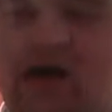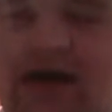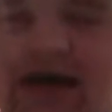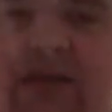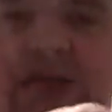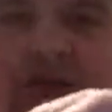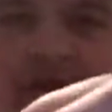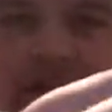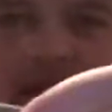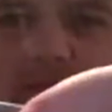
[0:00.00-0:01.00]
is that
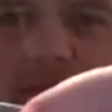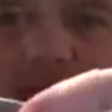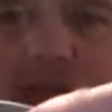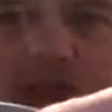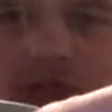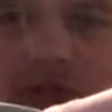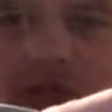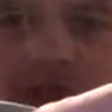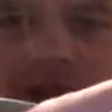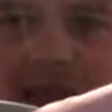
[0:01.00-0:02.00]
this piece
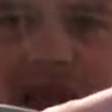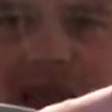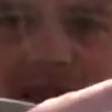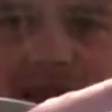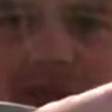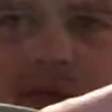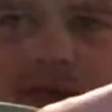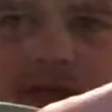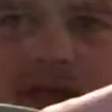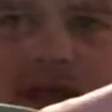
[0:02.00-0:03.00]
right here, where
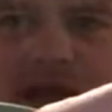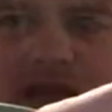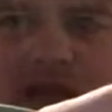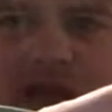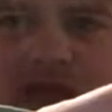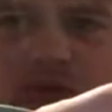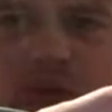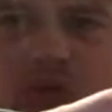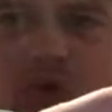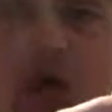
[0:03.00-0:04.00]
you can see the
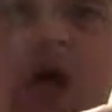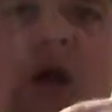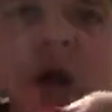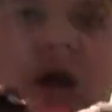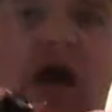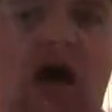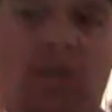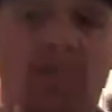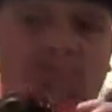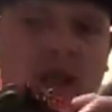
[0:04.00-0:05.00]
swivel,
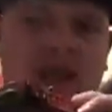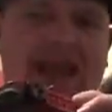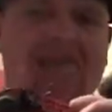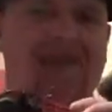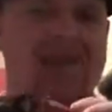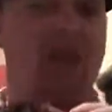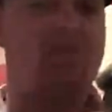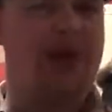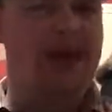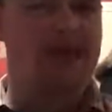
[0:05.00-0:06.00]
yeah, that's
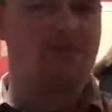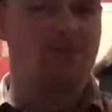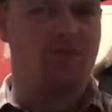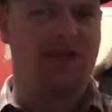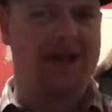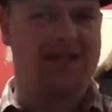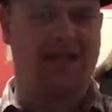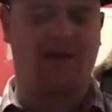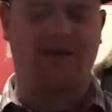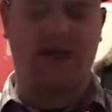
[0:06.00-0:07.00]
unpaintable
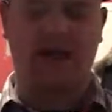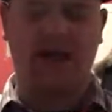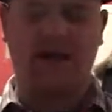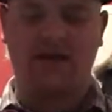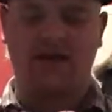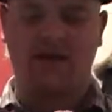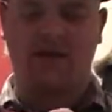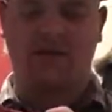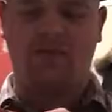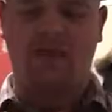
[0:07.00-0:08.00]
plastic, meaning
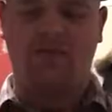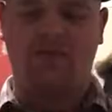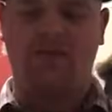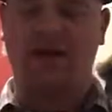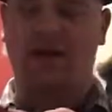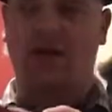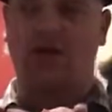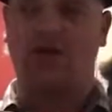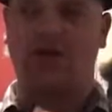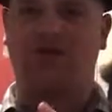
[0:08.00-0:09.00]
they
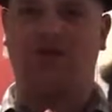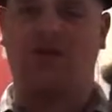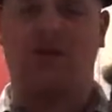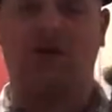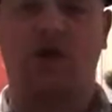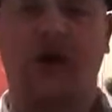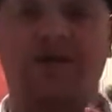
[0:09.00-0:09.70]
can't do anything with it. So